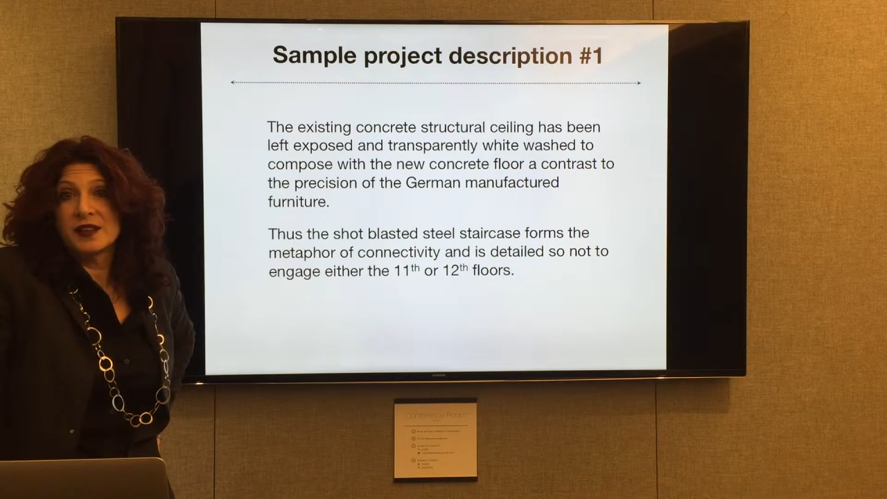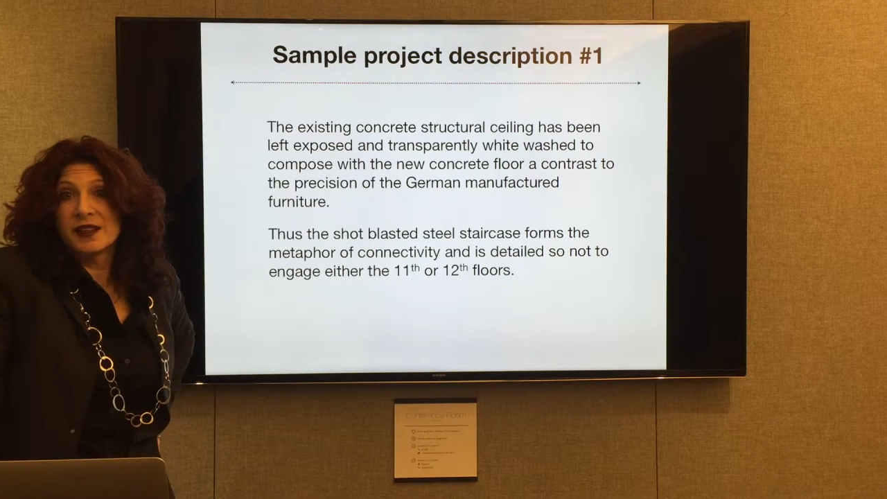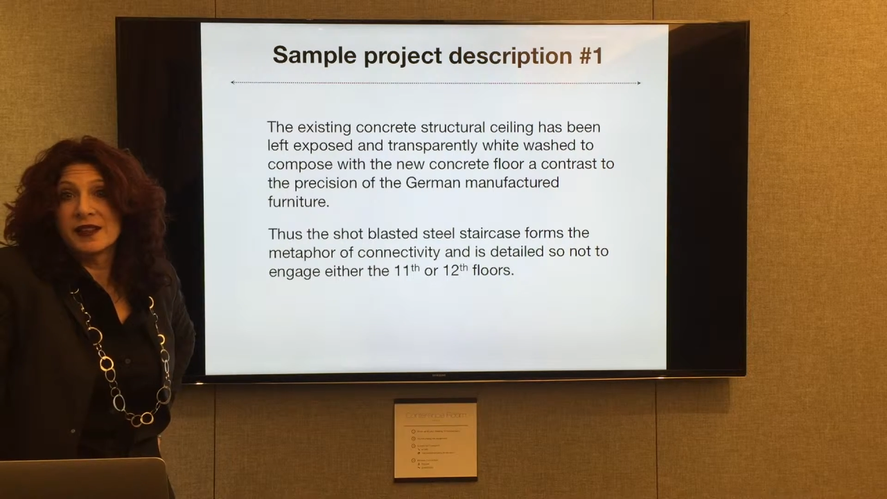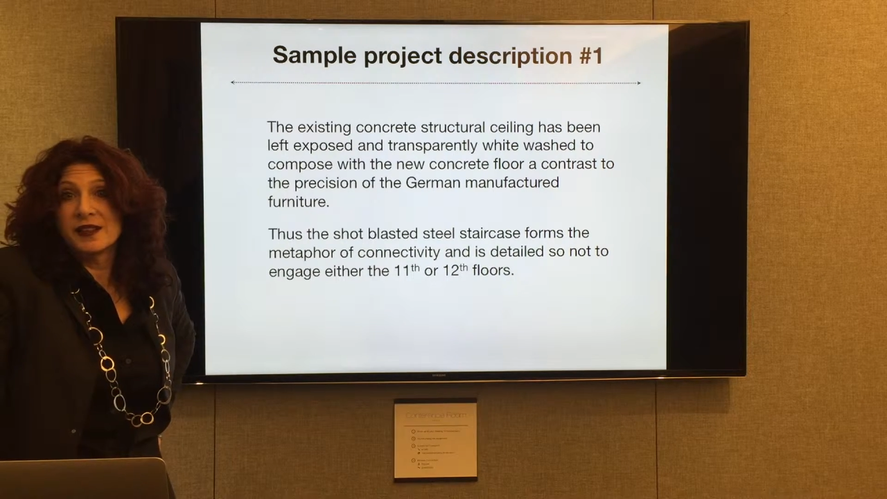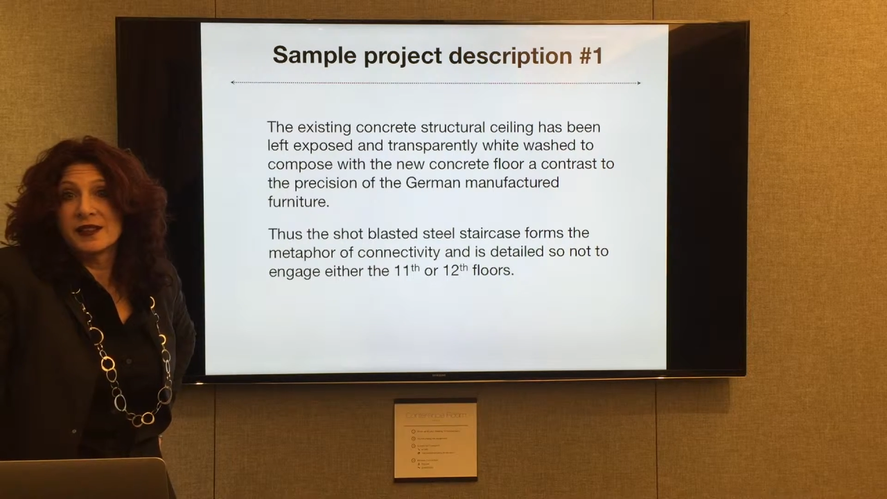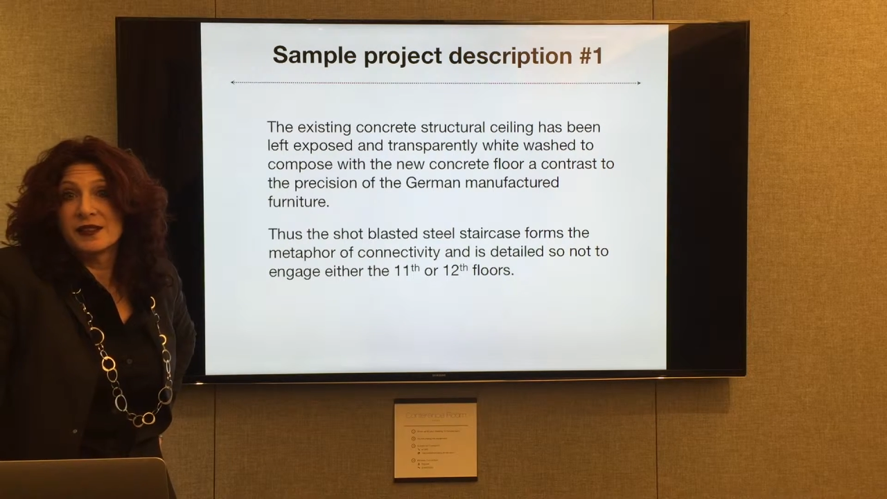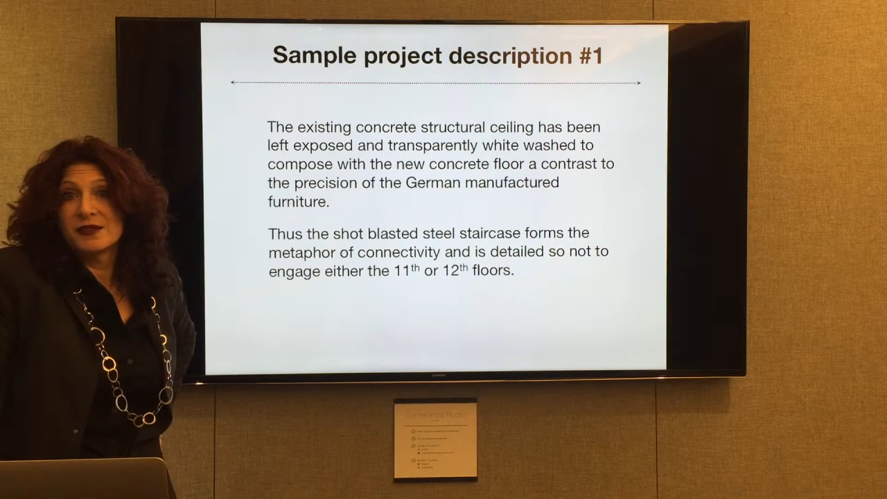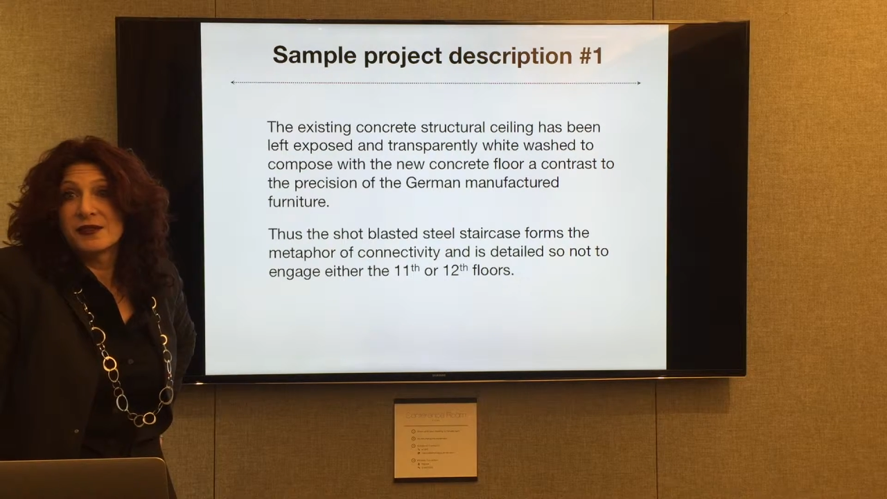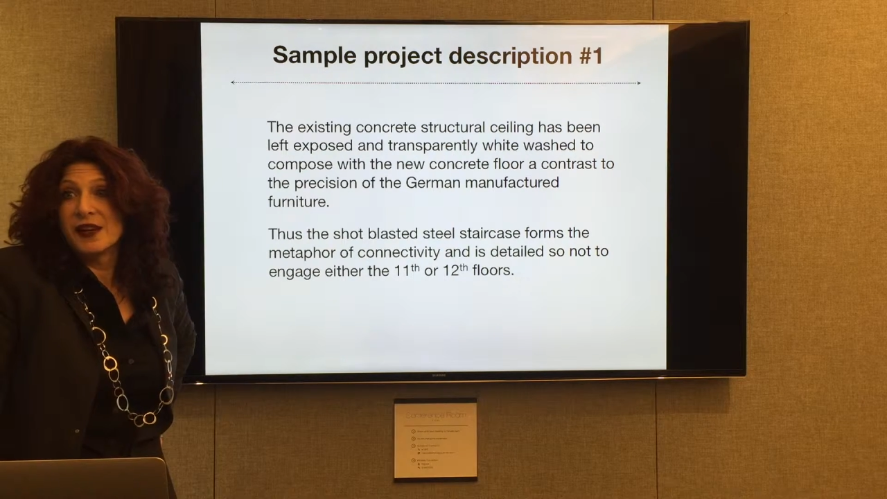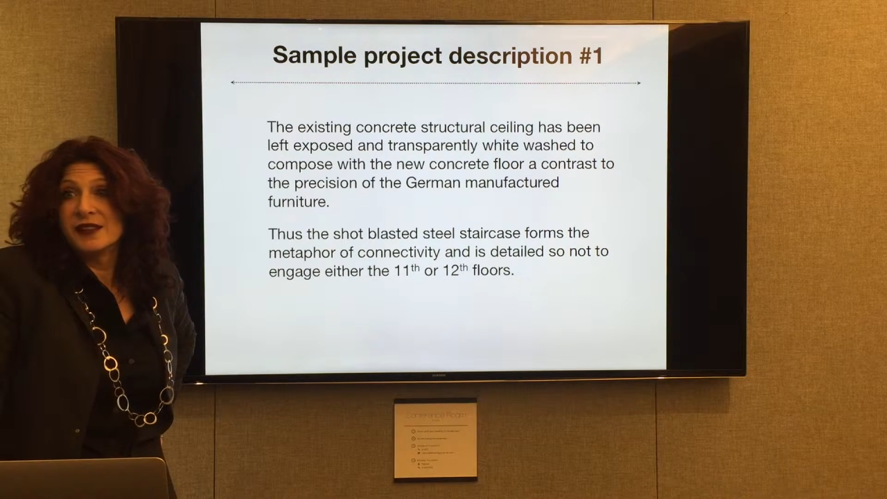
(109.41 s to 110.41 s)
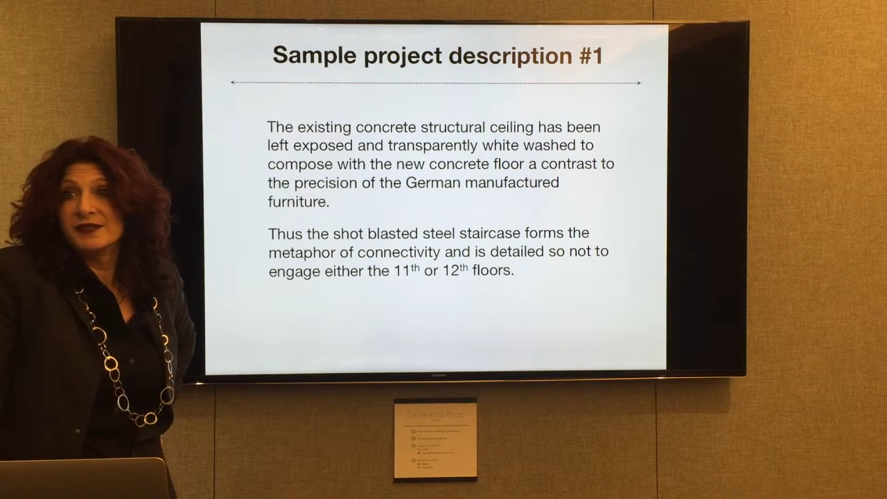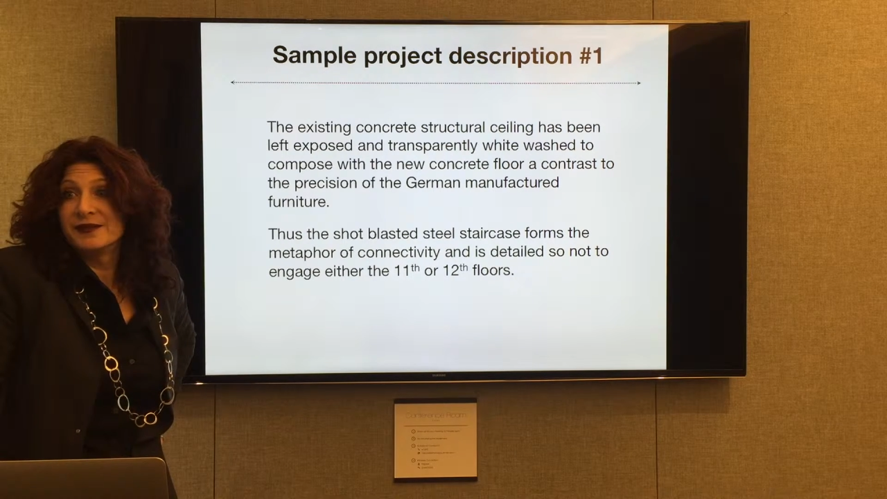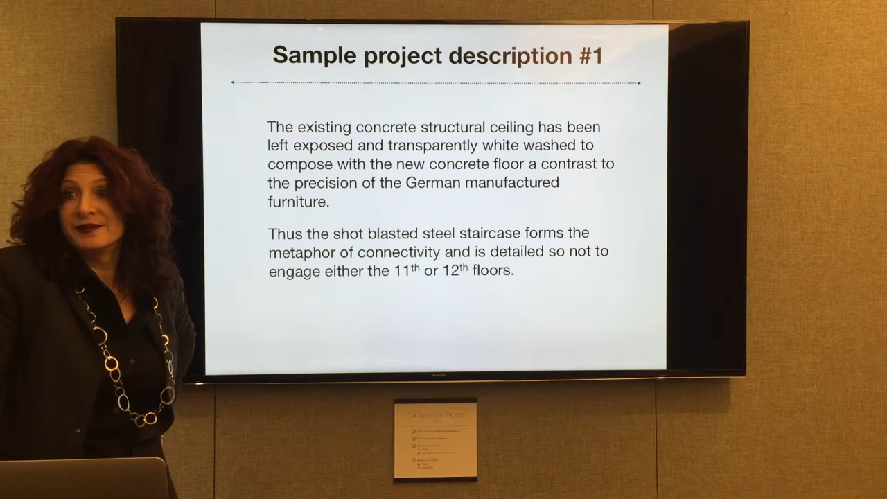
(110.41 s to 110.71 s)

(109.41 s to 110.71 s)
like this, right?